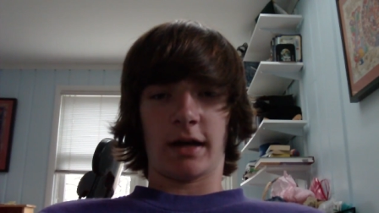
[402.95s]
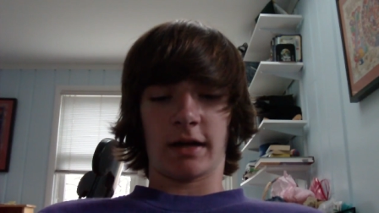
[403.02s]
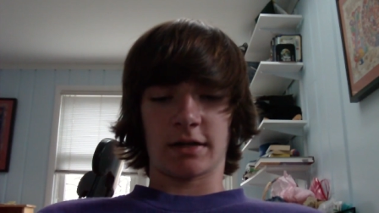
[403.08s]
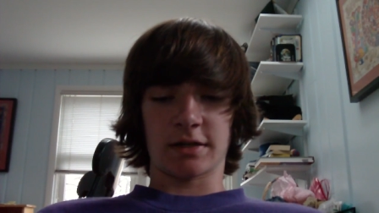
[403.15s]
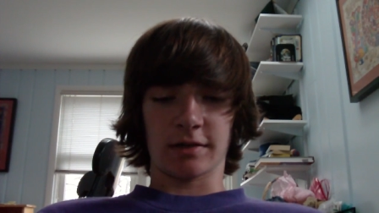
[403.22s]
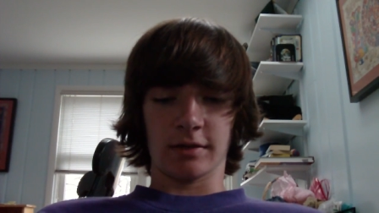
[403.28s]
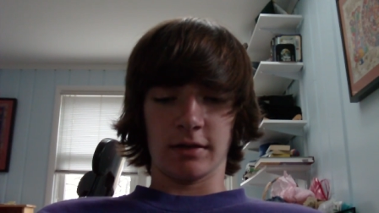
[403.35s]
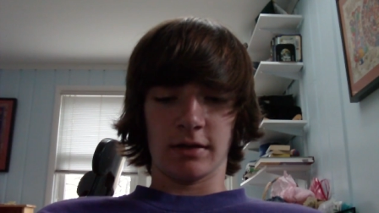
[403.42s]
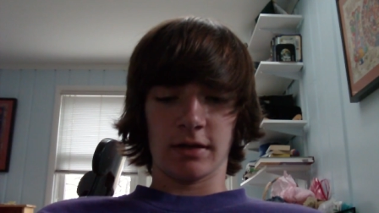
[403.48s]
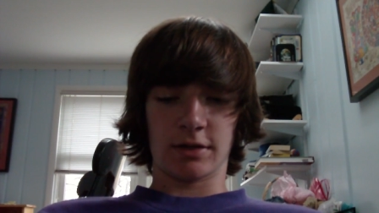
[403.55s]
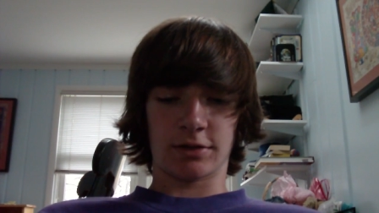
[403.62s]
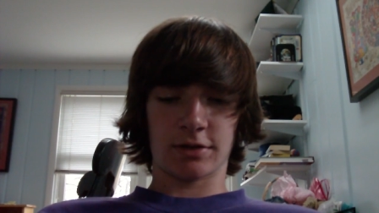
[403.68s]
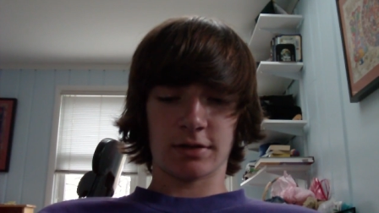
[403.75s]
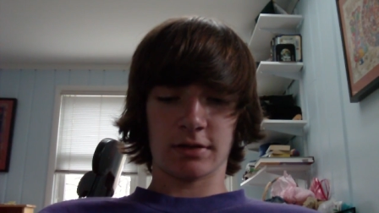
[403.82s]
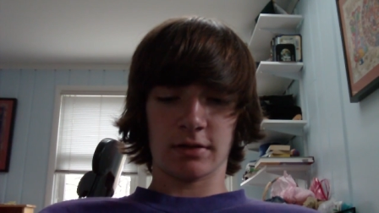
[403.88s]
Actually,
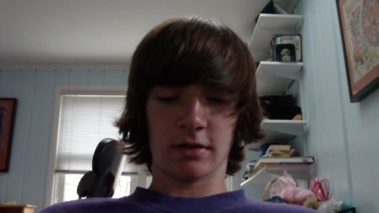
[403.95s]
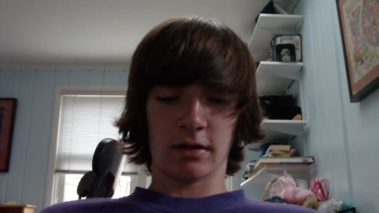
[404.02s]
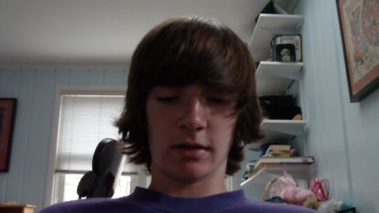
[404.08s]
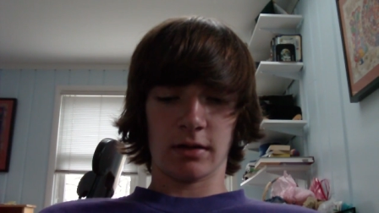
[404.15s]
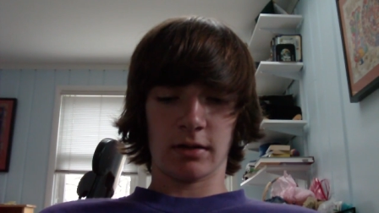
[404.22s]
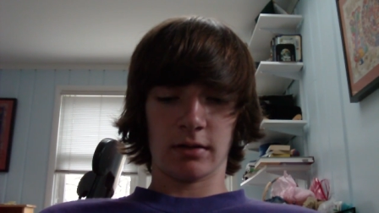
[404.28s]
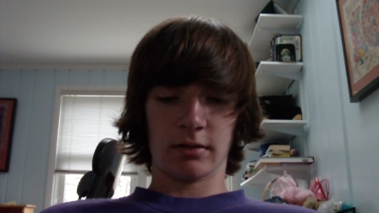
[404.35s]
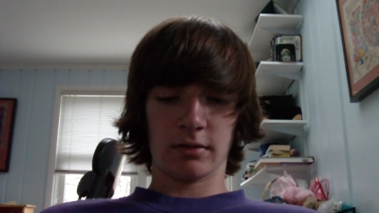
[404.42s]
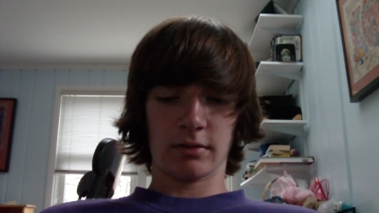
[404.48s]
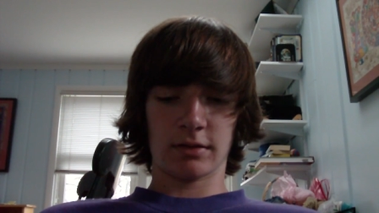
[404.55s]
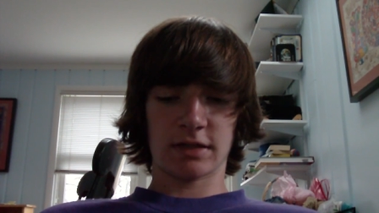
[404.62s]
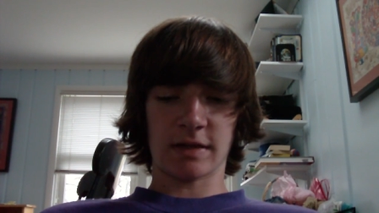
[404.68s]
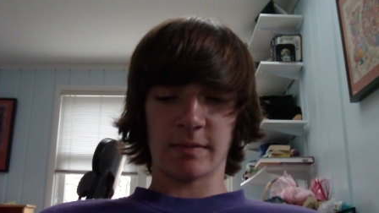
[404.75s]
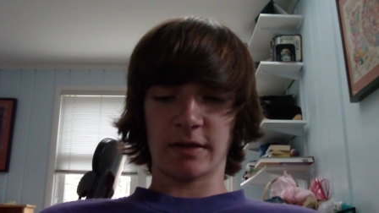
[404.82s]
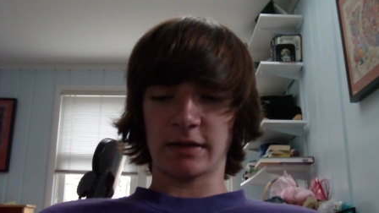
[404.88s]
it's
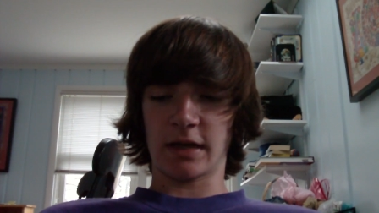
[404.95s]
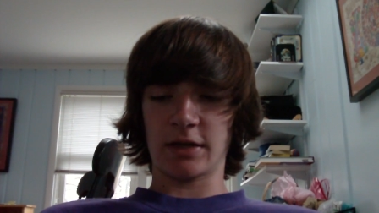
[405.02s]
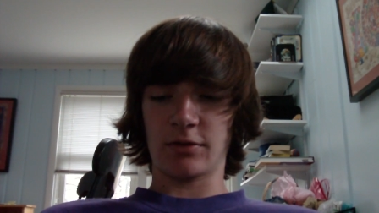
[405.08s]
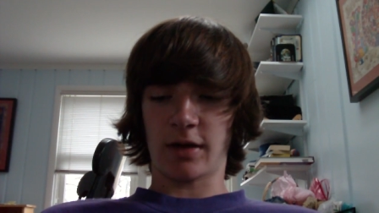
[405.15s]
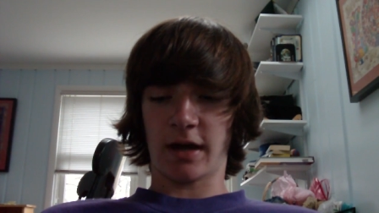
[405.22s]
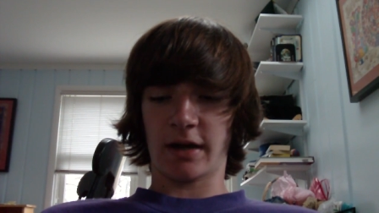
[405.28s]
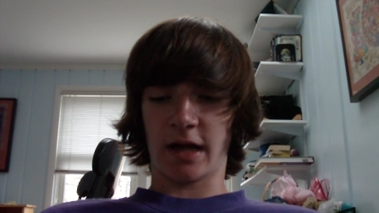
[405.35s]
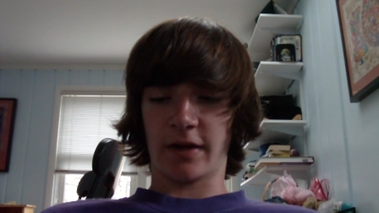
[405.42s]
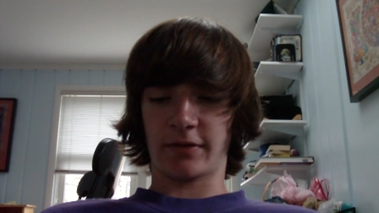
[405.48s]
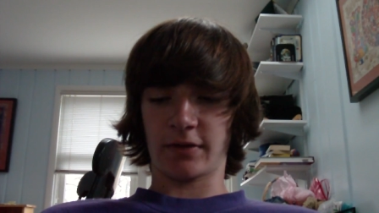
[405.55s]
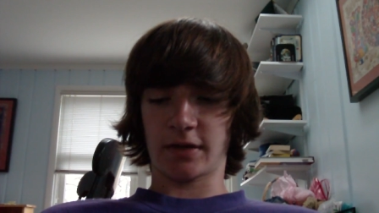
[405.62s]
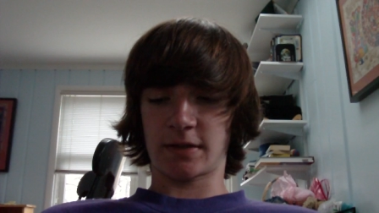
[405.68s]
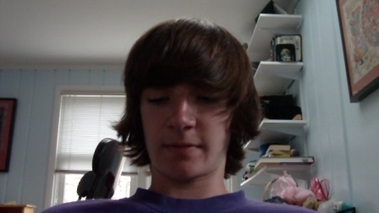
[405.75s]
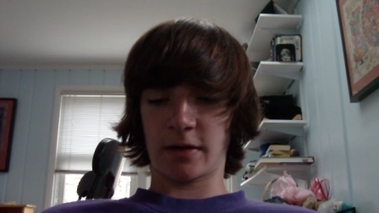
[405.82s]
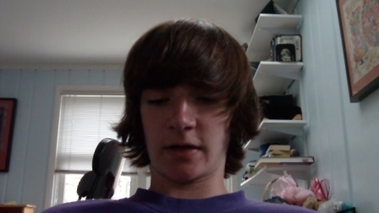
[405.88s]
something that you kind of have to
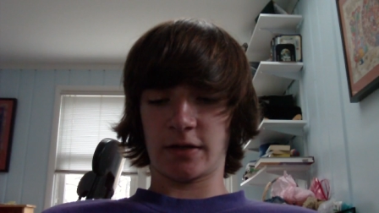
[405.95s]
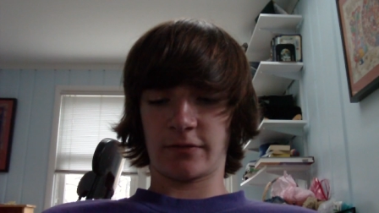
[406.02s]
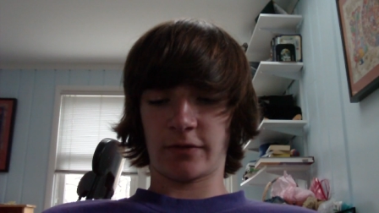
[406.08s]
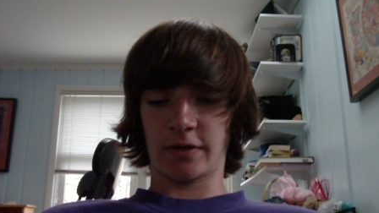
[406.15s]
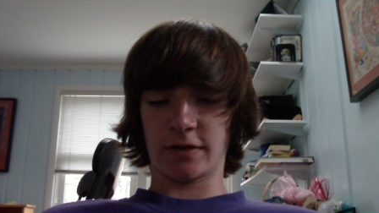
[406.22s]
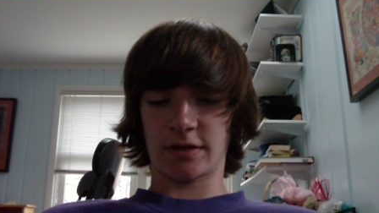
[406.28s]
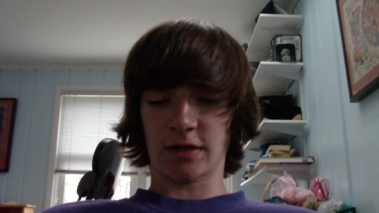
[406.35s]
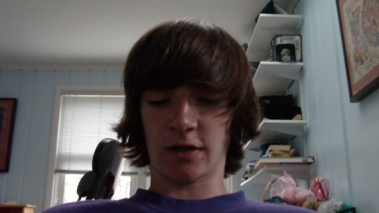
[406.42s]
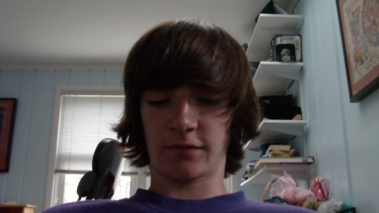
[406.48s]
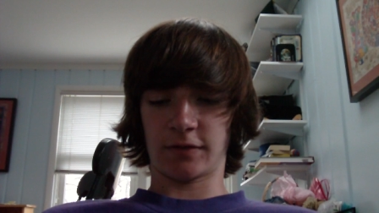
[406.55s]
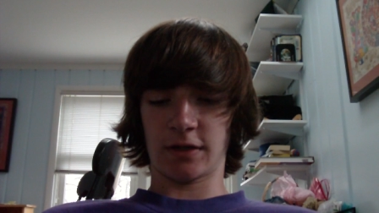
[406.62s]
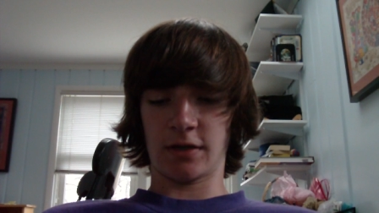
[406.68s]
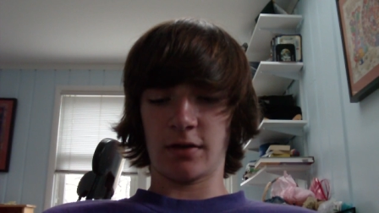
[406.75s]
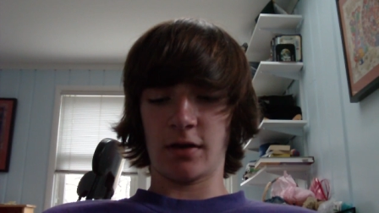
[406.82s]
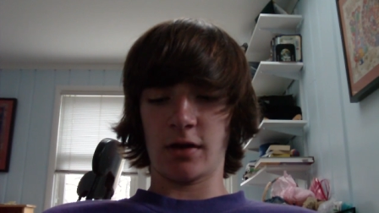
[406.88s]
experience for yourself
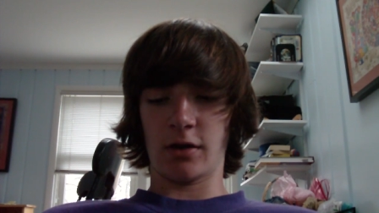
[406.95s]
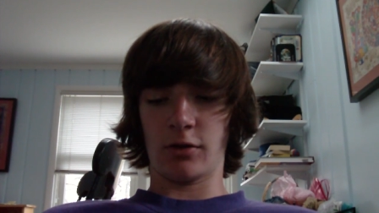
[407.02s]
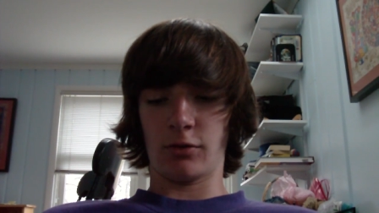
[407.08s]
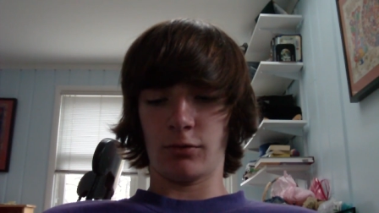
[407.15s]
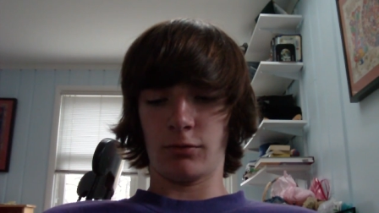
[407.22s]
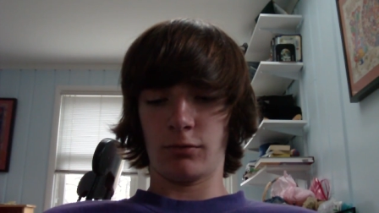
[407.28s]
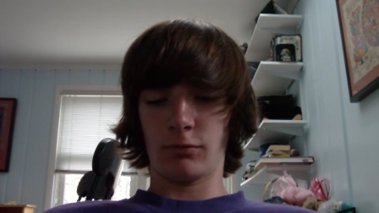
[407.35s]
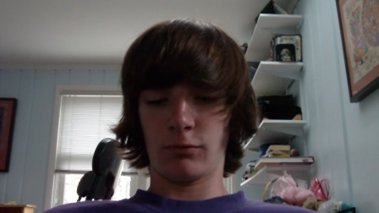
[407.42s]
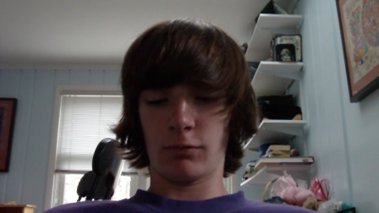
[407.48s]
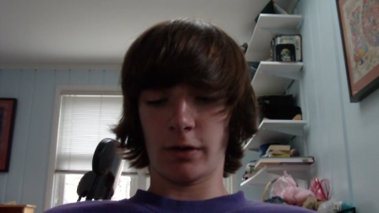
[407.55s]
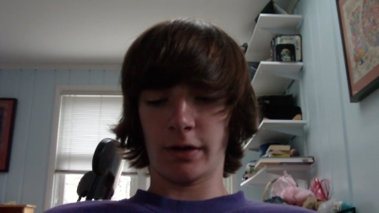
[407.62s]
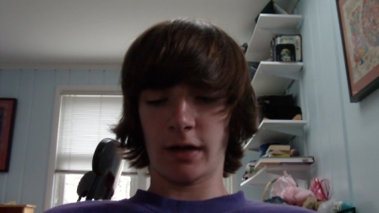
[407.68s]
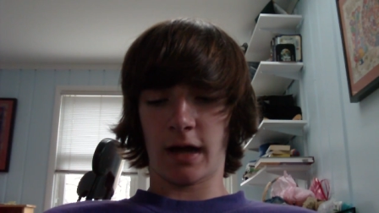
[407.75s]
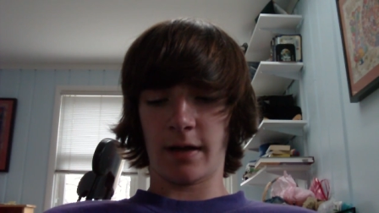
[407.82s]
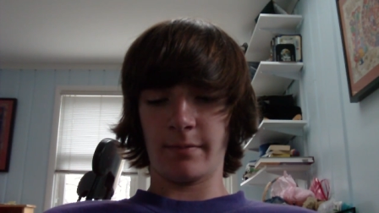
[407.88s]
to know
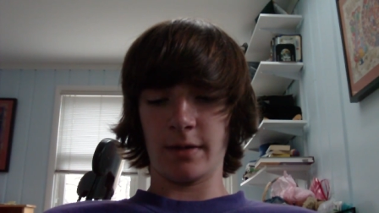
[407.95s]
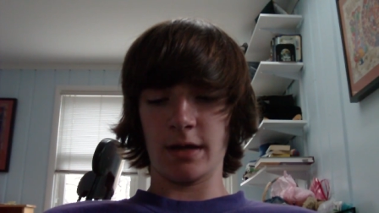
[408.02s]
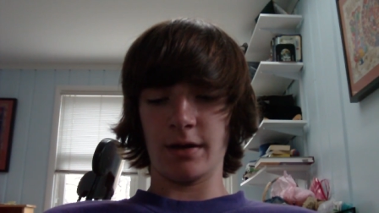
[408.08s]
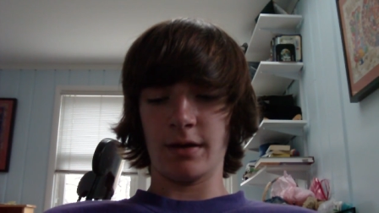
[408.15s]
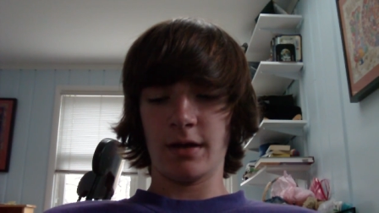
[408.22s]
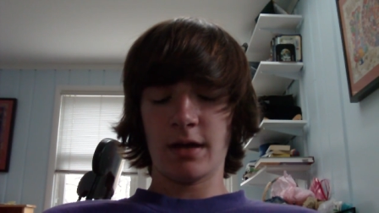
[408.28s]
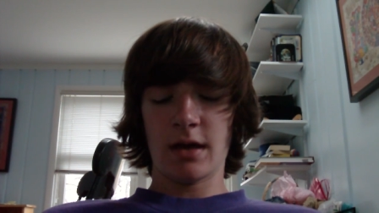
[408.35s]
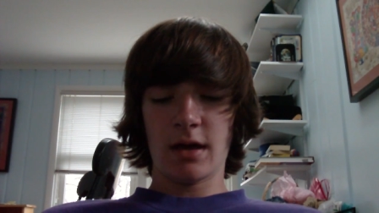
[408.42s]
what I mean.